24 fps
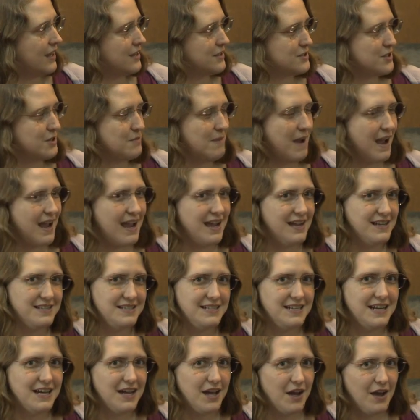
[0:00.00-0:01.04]
So my
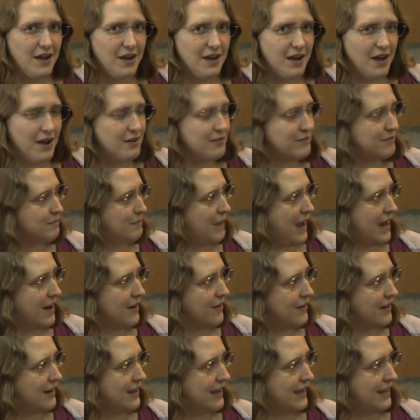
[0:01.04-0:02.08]
idea of
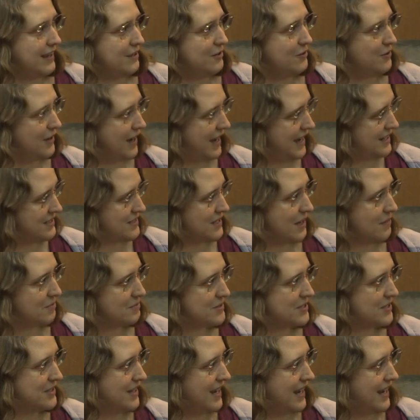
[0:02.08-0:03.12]
pairing you guys
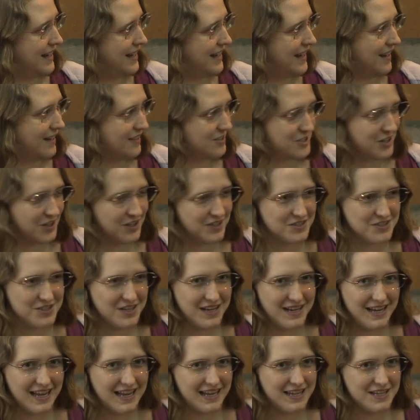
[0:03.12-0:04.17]
up today, Josh
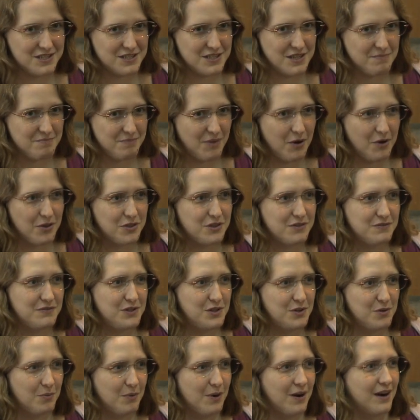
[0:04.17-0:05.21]
and Nick, is that both of
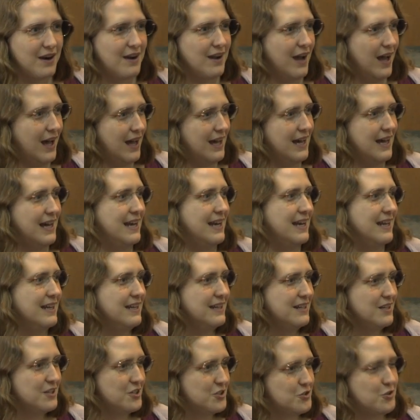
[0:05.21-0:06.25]
you work on
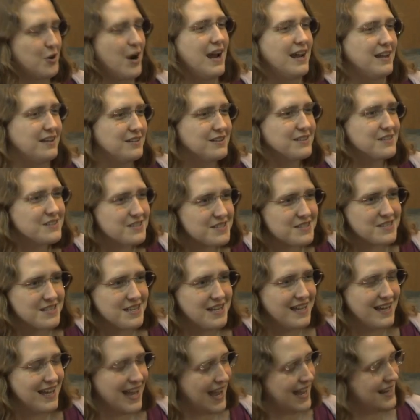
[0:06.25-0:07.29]
trials
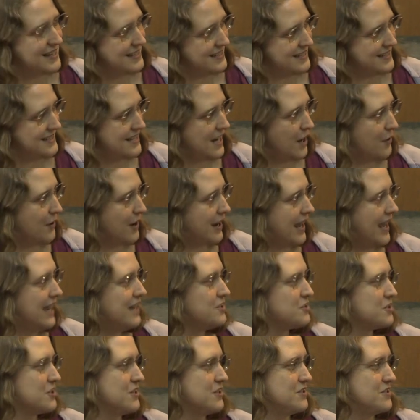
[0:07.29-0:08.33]
and
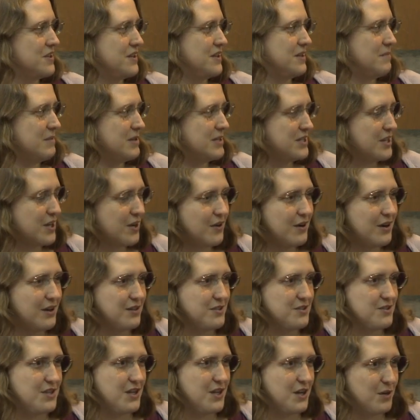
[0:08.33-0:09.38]
interrogations and the
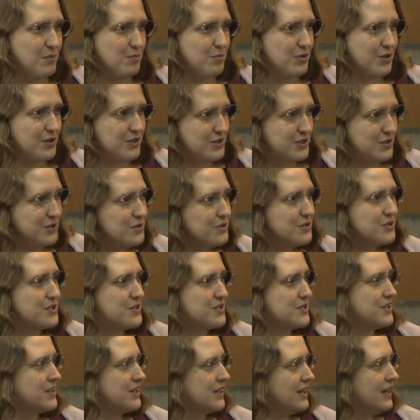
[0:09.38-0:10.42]
materials that are
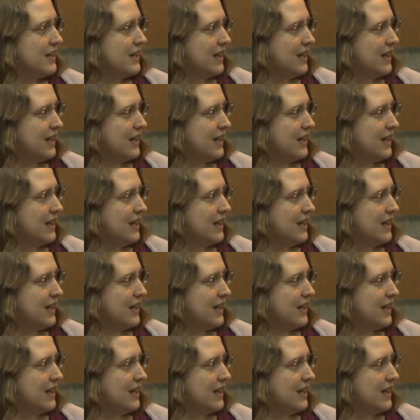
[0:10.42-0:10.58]
produced